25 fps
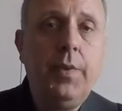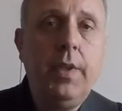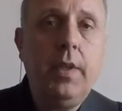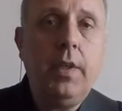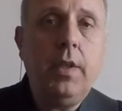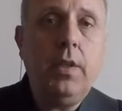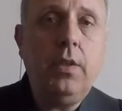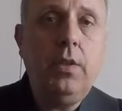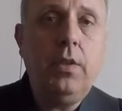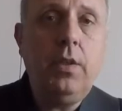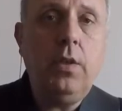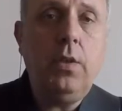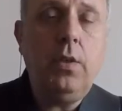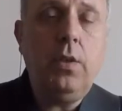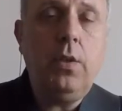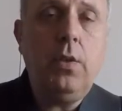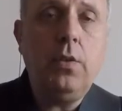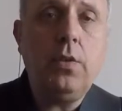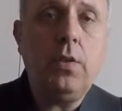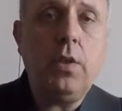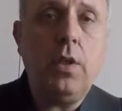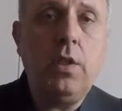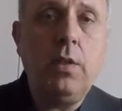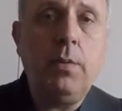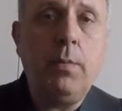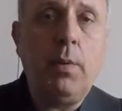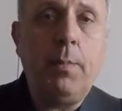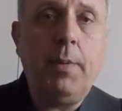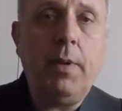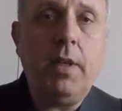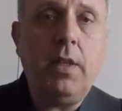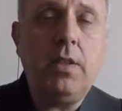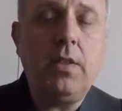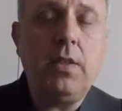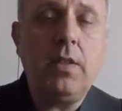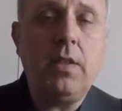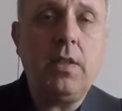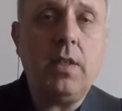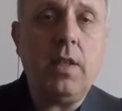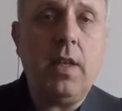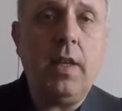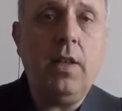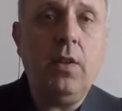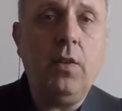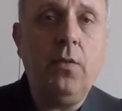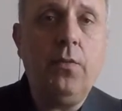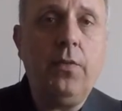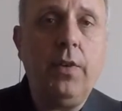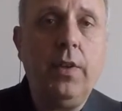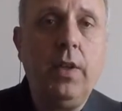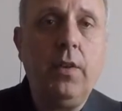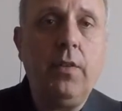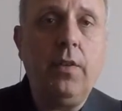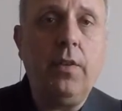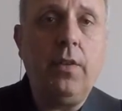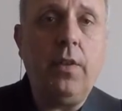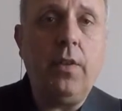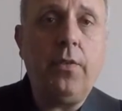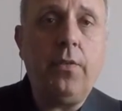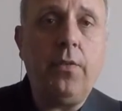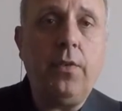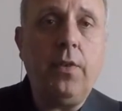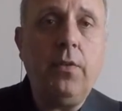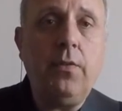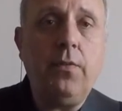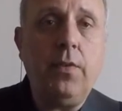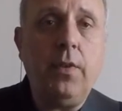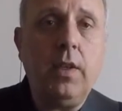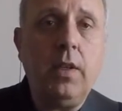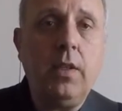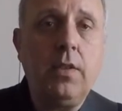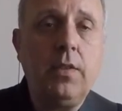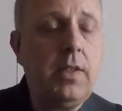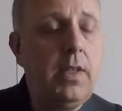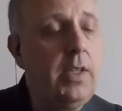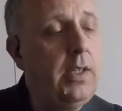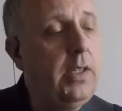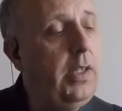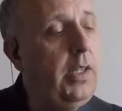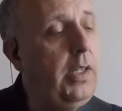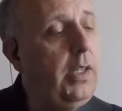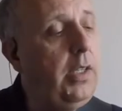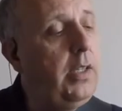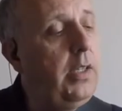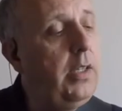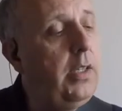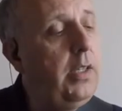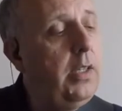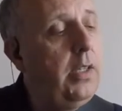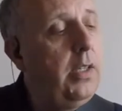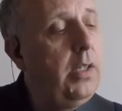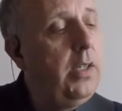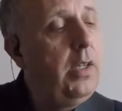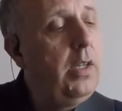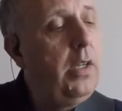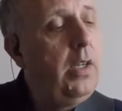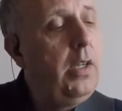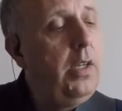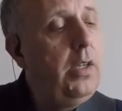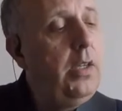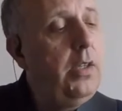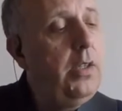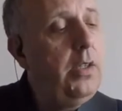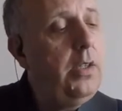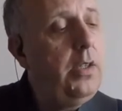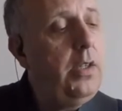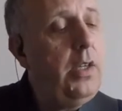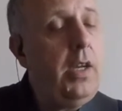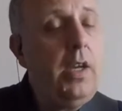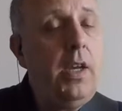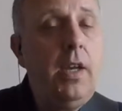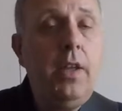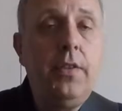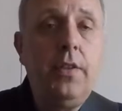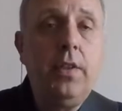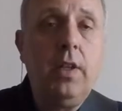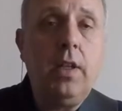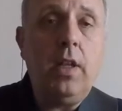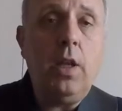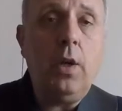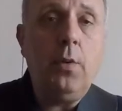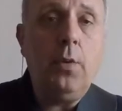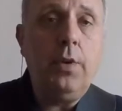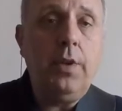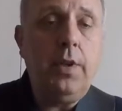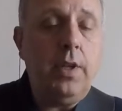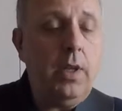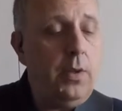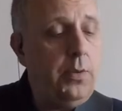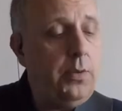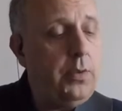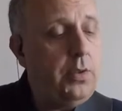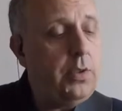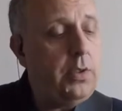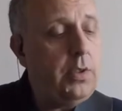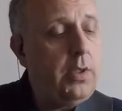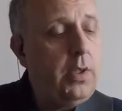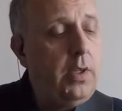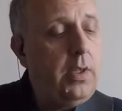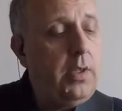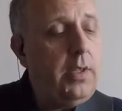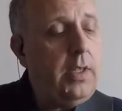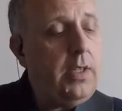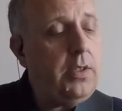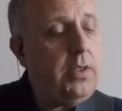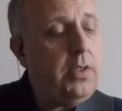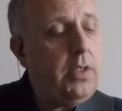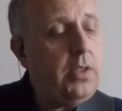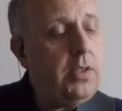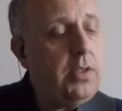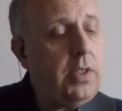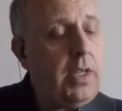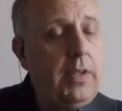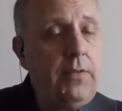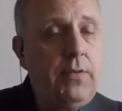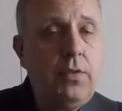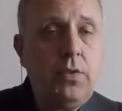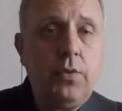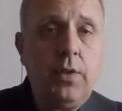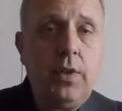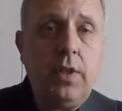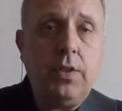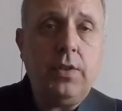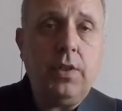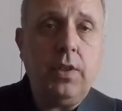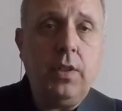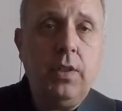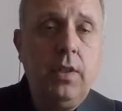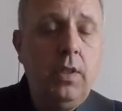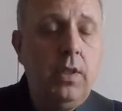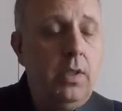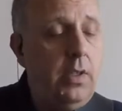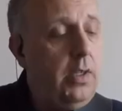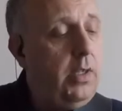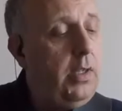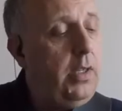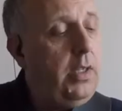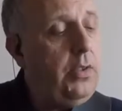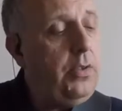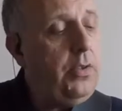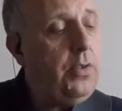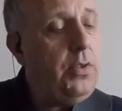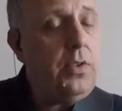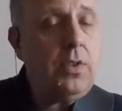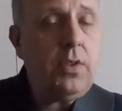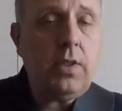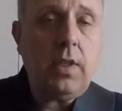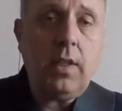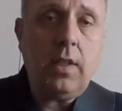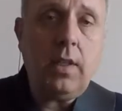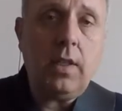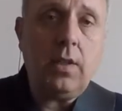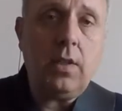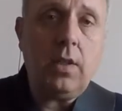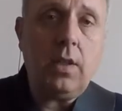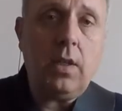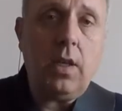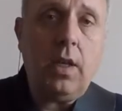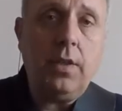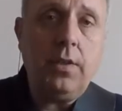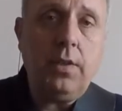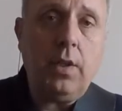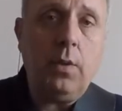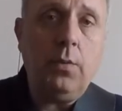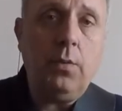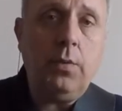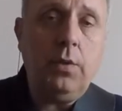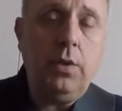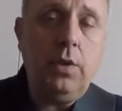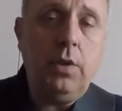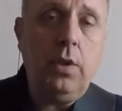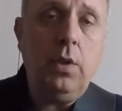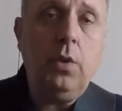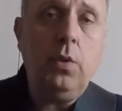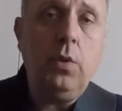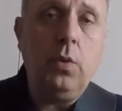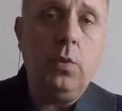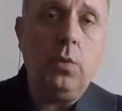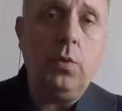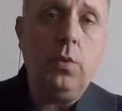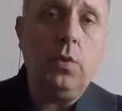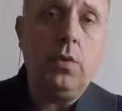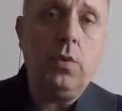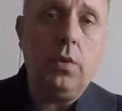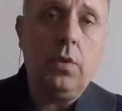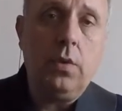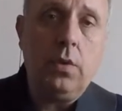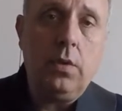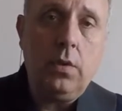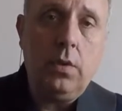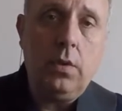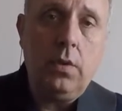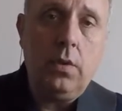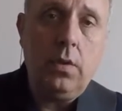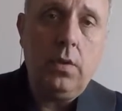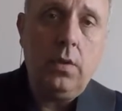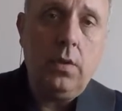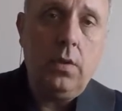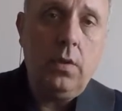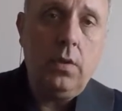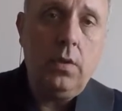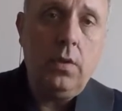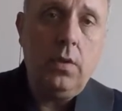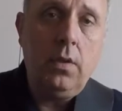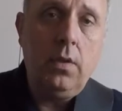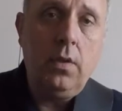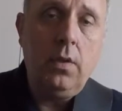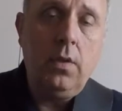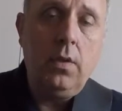use a double bass style fingering, the 3-finger technique, at the lower notes. That's to save stretching. It doesn't say that I don't use the